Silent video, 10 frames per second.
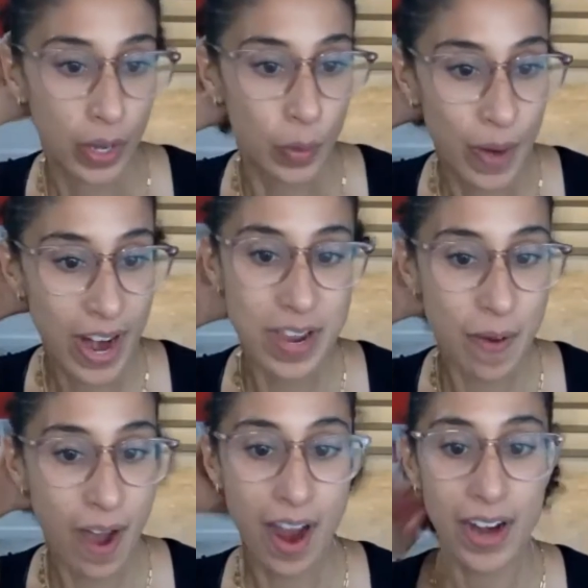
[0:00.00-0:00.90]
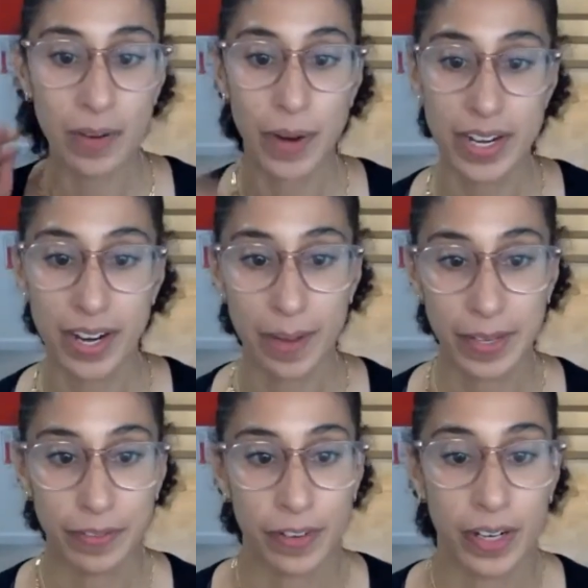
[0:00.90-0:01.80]
where you are and where you're
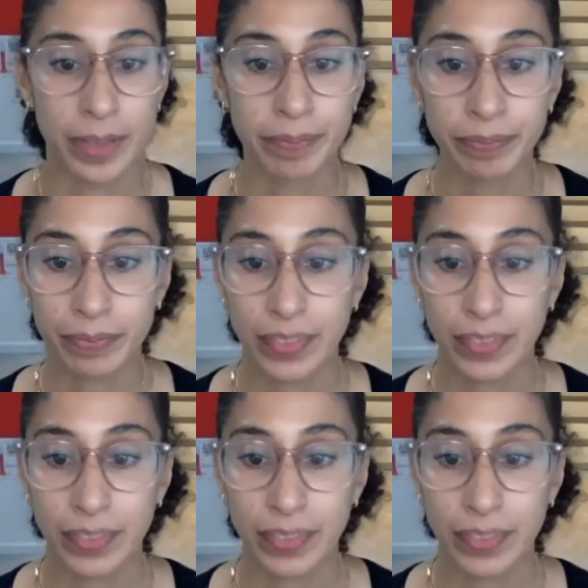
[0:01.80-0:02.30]
coming from,